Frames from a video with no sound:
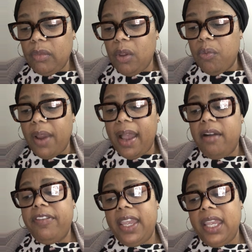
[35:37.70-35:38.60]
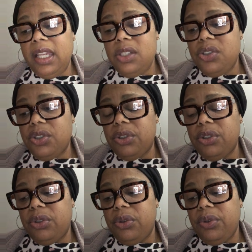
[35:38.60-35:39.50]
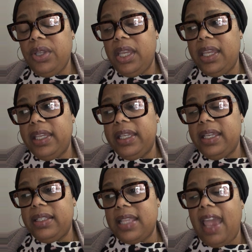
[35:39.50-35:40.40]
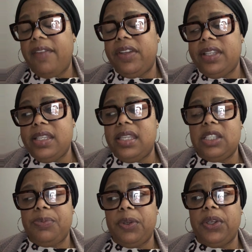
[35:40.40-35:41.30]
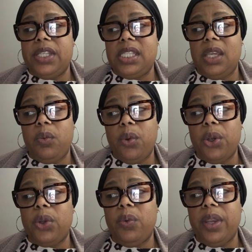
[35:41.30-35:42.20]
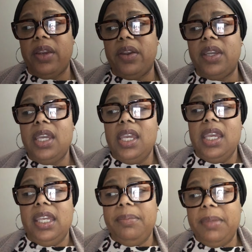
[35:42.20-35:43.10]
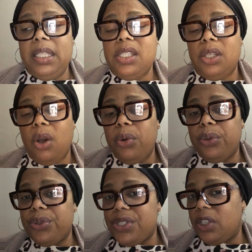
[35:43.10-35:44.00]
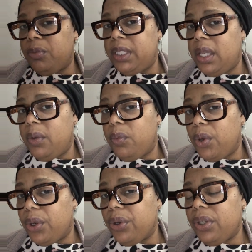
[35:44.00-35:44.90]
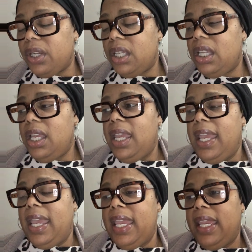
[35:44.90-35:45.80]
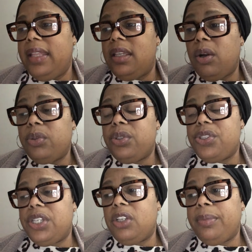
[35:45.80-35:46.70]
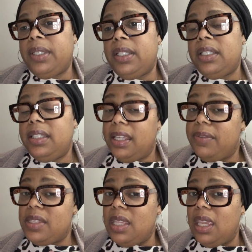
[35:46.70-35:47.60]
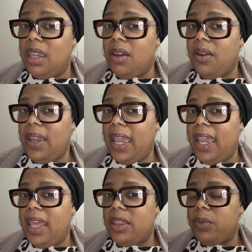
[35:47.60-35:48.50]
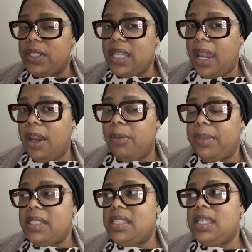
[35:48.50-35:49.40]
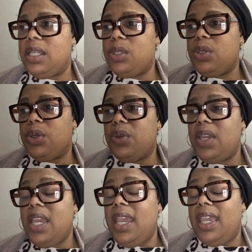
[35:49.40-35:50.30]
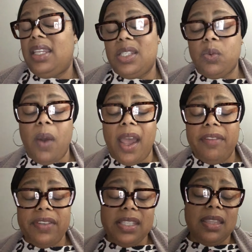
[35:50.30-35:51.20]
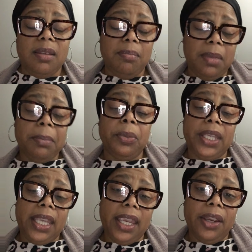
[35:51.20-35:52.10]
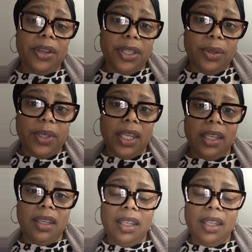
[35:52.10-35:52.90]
Ralph Angel is having this experience at work where he meets an older gentleman at work, and the older gentleman lives there at the retirement center, and his wife is in the memory care unit.